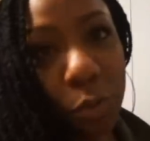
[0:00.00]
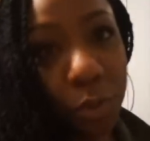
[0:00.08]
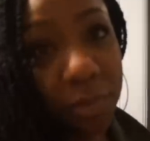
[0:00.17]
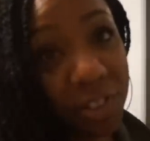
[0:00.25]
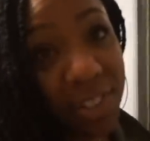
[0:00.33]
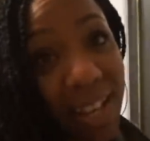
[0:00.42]

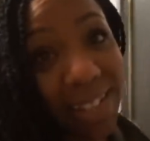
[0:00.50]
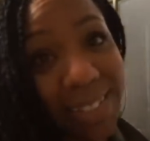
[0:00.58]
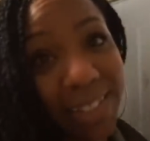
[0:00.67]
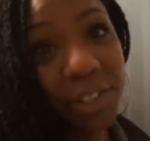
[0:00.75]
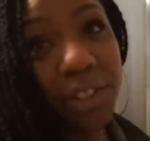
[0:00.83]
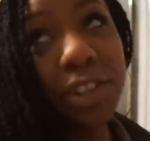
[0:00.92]
We've just had
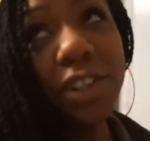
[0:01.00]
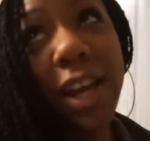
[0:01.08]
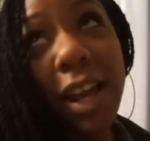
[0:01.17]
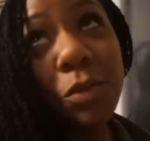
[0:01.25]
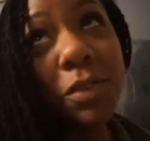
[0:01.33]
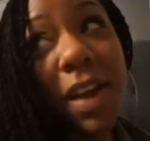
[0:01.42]
dinner
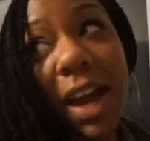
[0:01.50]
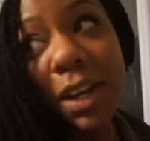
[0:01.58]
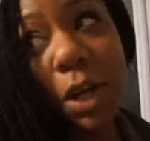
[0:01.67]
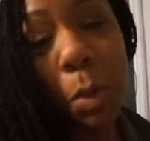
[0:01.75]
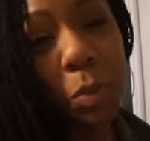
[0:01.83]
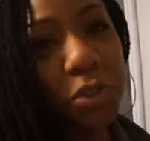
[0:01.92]
and we've had a
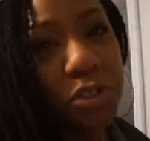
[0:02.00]
couple